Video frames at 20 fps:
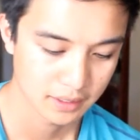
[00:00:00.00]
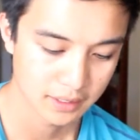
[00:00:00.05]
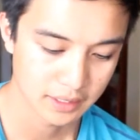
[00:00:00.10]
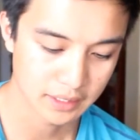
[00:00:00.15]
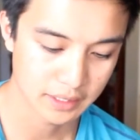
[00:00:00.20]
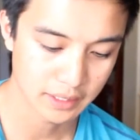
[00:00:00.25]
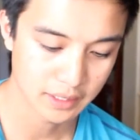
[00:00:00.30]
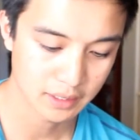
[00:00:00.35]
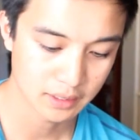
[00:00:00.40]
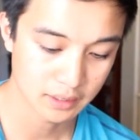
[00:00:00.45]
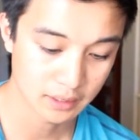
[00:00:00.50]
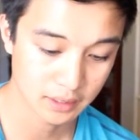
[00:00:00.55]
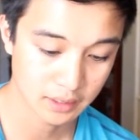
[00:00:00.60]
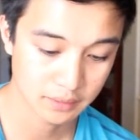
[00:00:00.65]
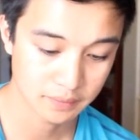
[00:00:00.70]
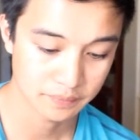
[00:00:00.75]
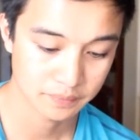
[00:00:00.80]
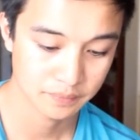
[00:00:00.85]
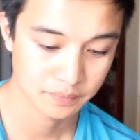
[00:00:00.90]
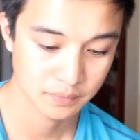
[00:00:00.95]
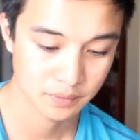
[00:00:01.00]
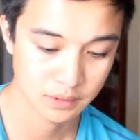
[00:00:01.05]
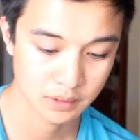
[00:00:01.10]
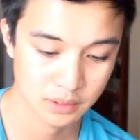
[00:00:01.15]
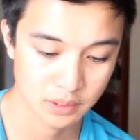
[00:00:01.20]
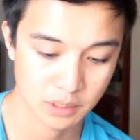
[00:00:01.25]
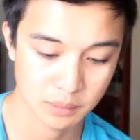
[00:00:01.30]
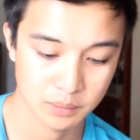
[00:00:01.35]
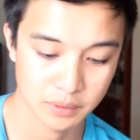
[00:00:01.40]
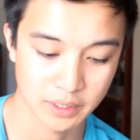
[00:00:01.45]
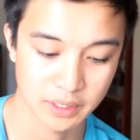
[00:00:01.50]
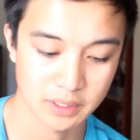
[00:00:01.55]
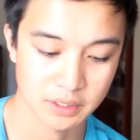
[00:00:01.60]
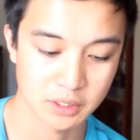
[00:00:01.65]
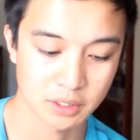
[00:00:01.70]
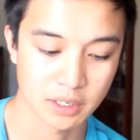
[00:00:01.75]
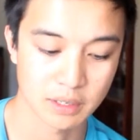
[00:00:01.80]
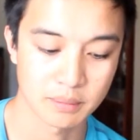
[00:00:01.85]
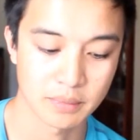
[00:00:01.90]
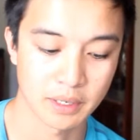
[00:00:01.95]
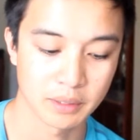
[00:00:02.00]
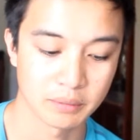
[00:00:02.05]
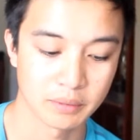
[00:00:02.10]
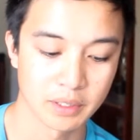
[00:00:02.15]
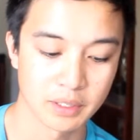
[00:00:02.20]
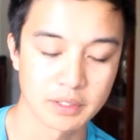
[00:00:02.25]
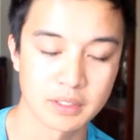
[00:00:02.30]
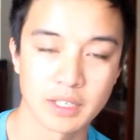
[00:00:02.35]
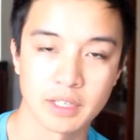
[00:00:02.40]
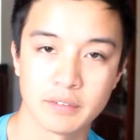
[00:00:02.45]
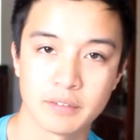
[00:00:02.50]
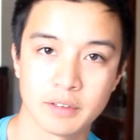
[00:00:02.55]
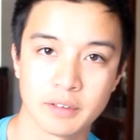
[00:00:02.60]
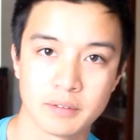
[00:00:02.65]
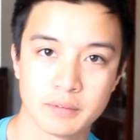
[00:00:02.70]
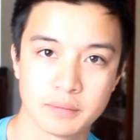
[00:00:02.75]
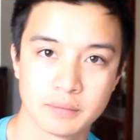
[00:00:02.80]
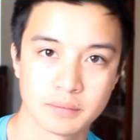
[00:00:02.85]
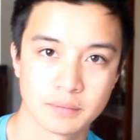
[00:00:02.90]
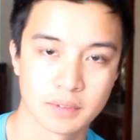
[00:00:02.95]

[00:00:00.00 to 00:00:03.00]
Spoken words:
And then just a couple days ago I met with David,